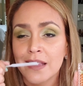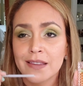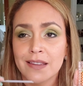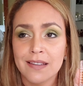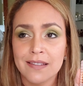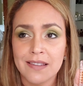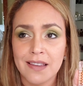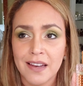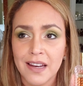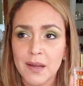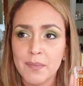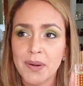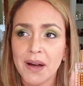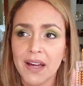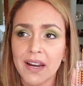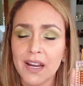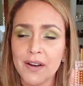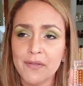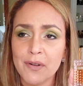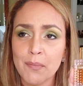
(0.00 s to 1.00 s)
Does
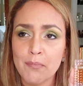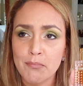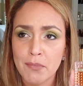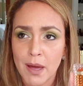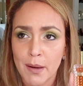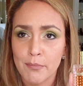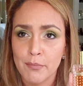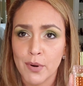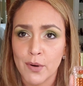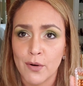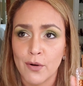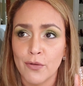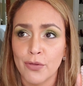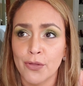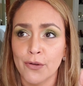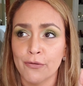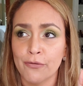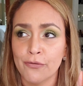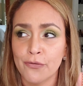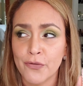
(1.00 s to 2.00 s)
anybody remember
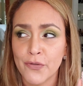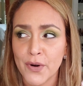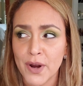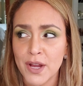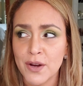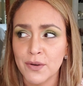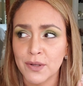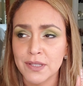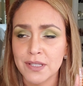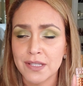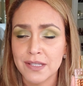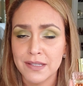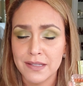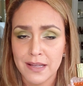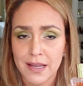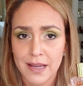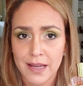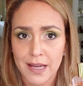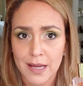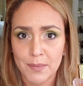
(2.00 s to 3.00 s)
the fragrance
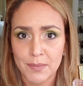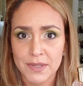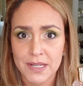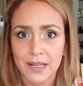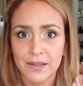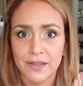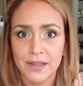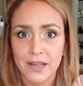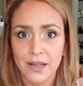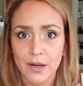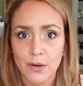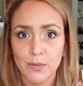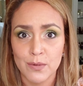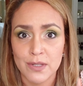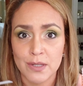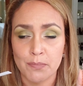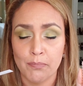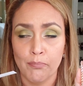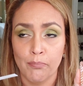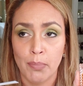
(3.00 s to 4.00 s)
named, I think it
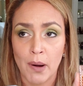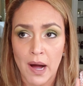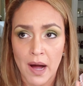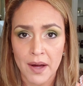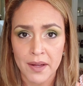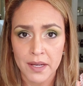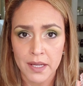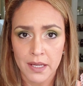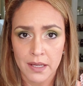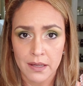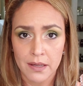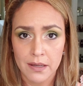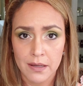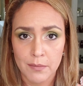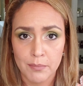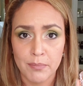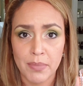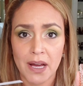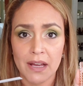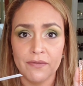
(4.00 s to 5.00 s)
was Body
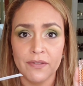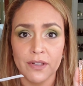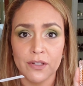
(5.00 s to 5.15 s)
by